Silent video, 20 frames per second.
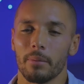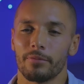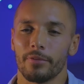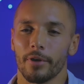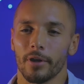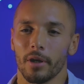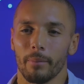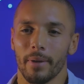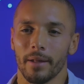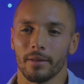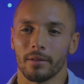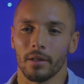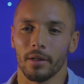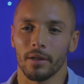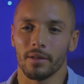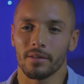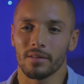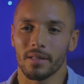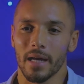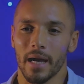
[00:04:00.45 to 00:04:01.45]
fundamental
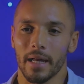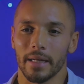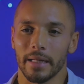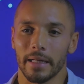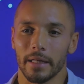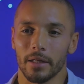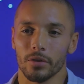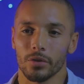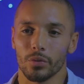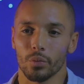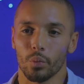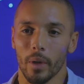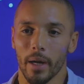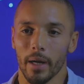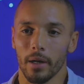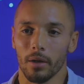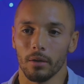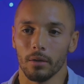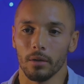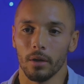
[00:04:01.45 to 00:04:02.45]
understanding as
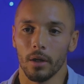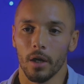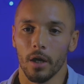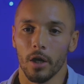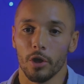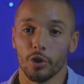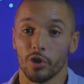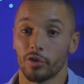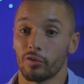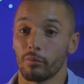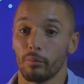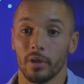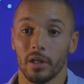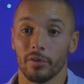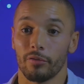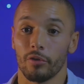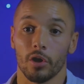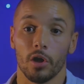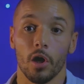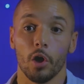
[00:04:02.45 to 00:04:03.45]
well, just from a
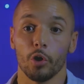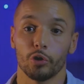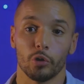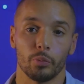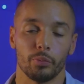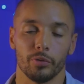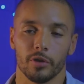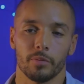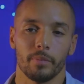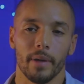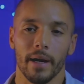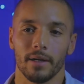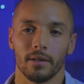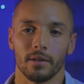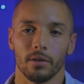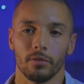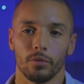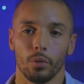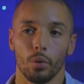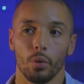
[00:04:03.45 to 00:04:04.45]
different cultural
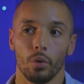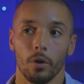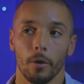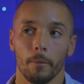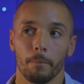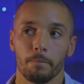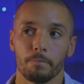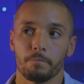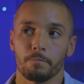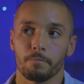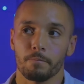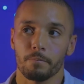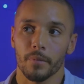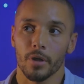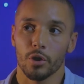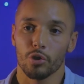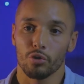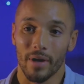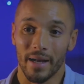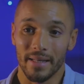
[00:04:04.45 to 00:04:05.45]
perspective, or
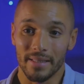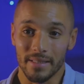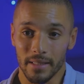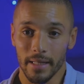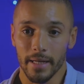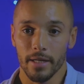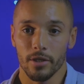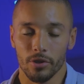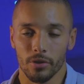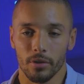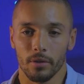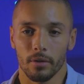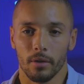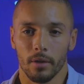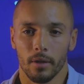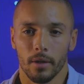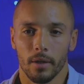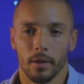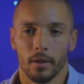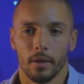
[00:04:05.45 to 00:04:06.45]

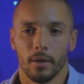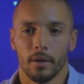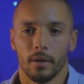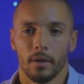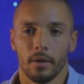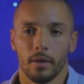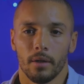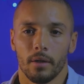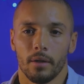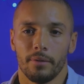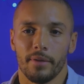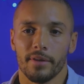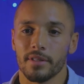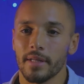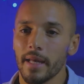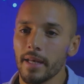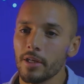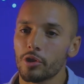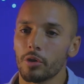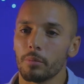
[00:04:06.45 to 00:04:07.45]
translation. There's
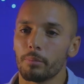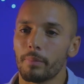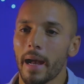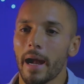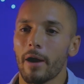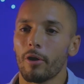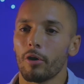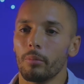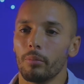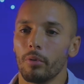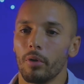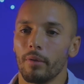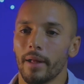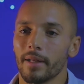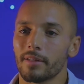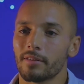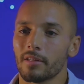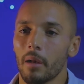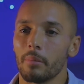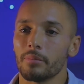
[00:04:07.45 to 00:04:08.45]
an ancient parable
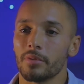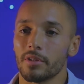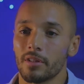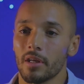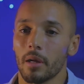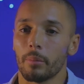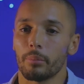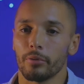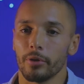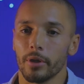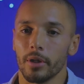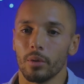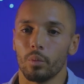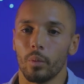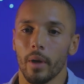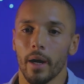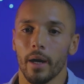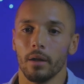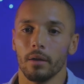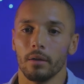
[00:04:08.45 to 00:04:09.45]
that sums this up pretty
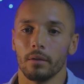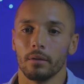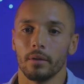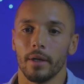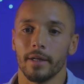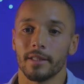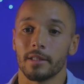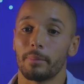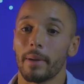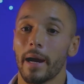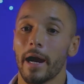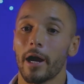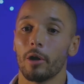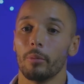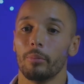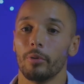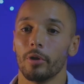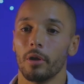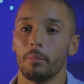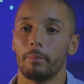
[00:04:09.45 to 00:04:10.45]
well. It's a
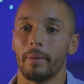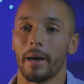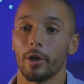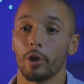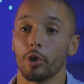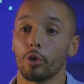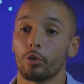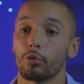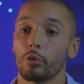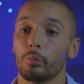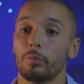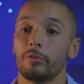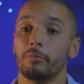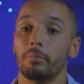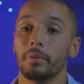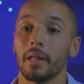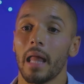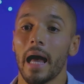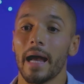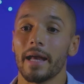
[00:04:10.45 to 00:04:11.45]
parable about a group of
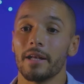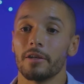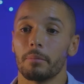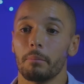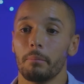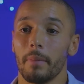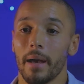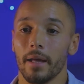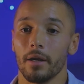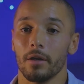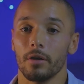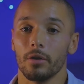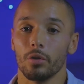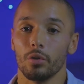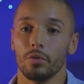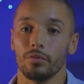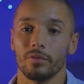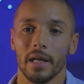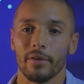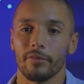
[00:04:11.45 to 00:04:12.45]
blind men
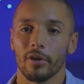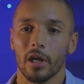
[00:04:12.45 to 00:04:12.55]
who've never